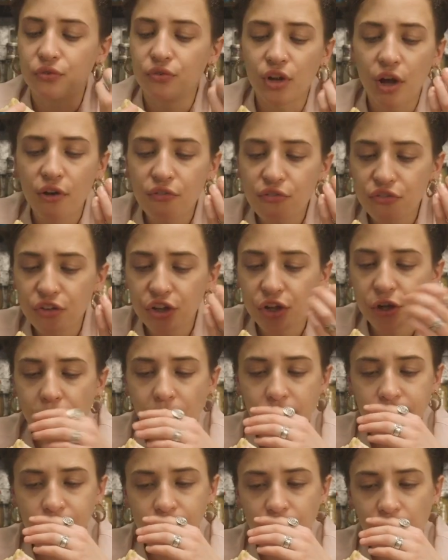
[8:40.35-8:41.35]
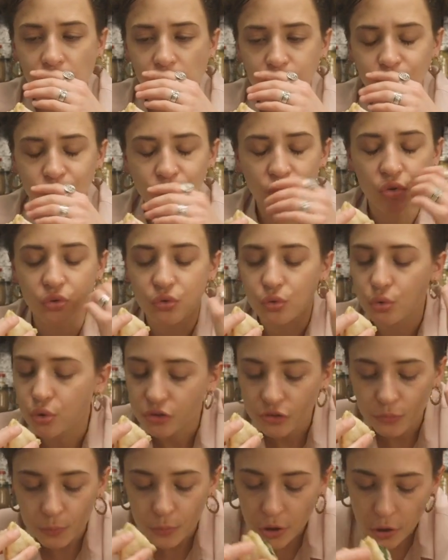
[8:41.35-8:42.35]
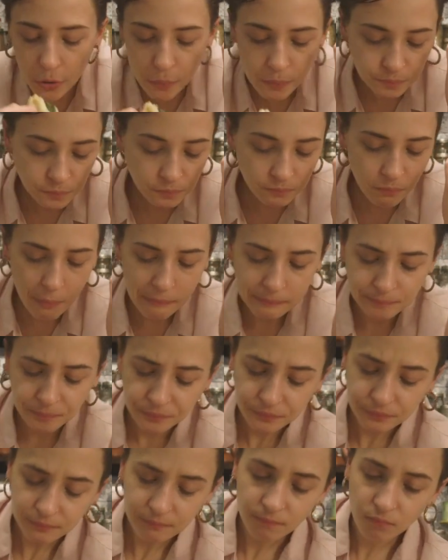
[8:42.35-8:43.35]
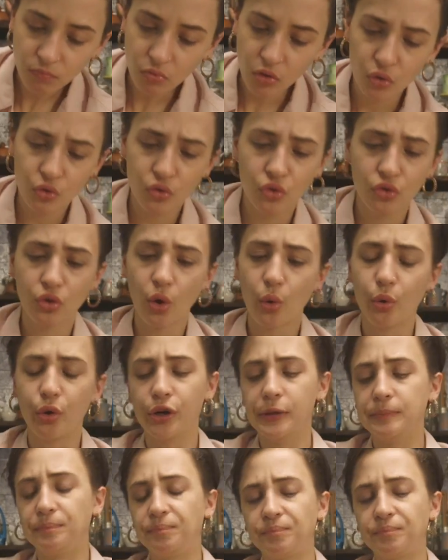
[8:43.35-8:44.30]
fluffy, it's crispy, so good.